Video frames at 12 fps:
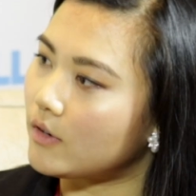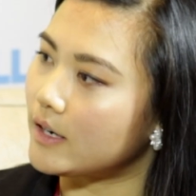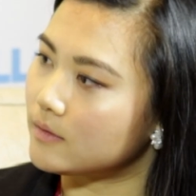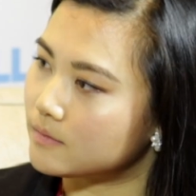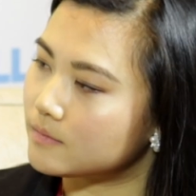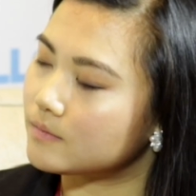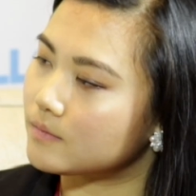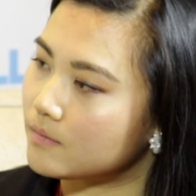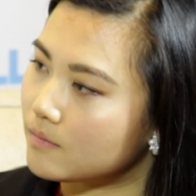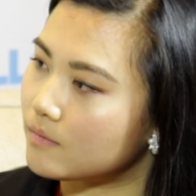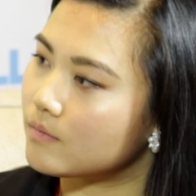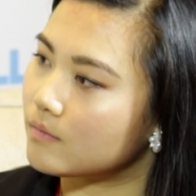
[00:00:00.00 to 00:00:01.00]
And it
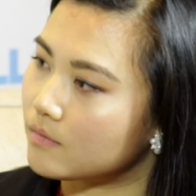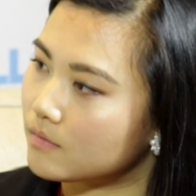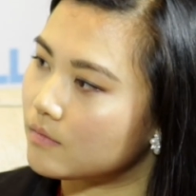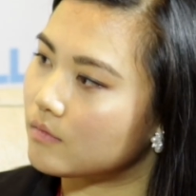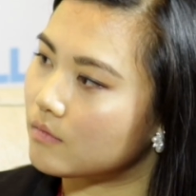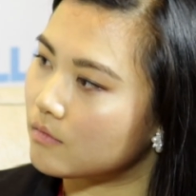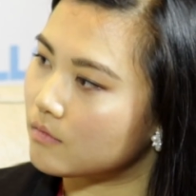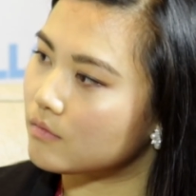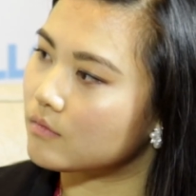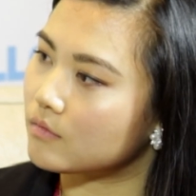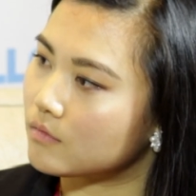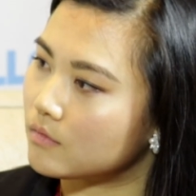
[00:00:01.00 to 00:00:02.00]
depends on the timing
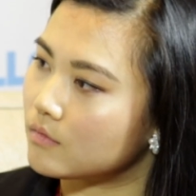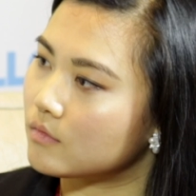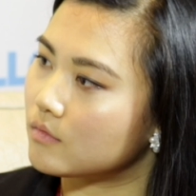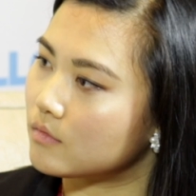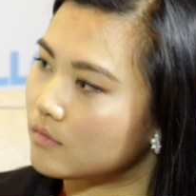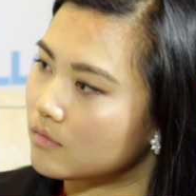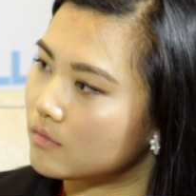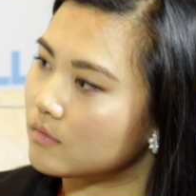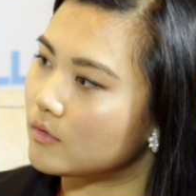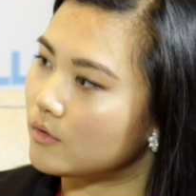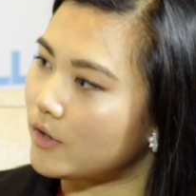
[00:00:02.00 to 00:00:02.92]
and the necessity.